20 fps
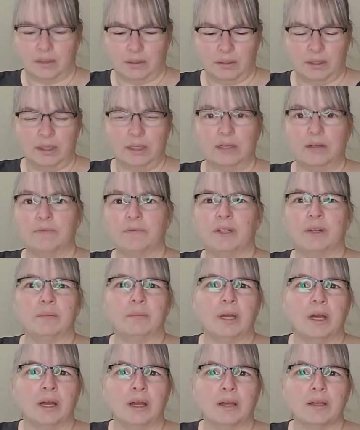I did a fun
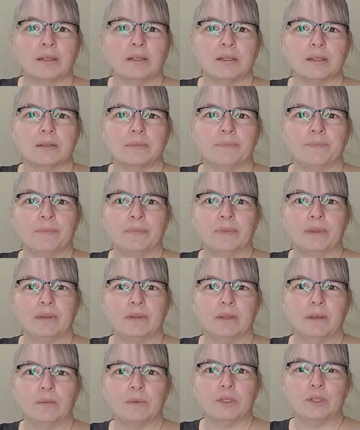box.
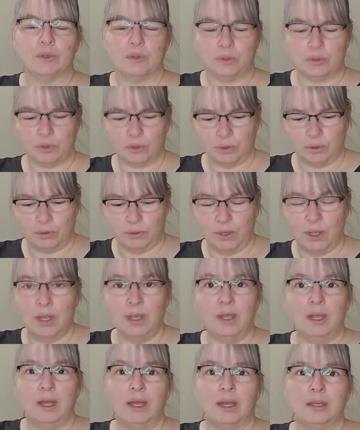It was so-so.
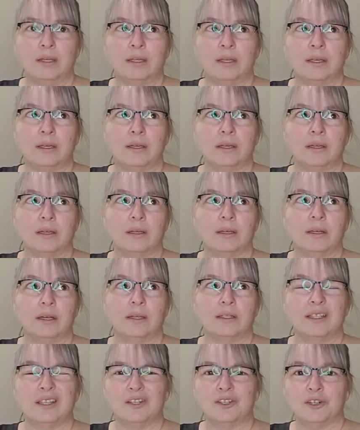I did
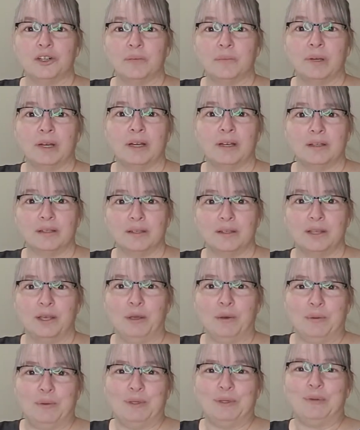a t-shirt box.
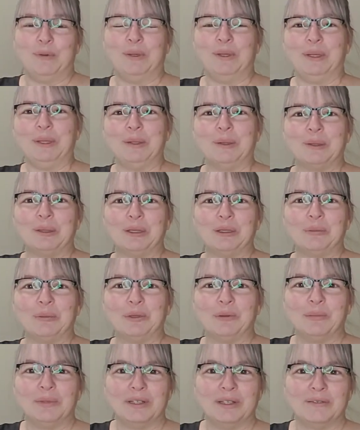It was really
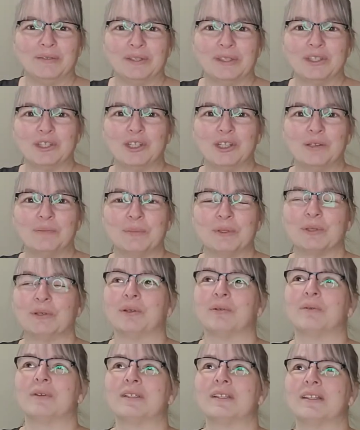horrible, but it was cheap, so
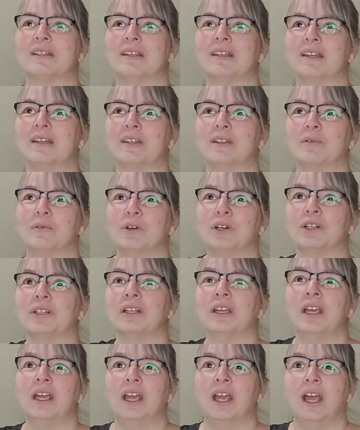it wasn't the end of the world.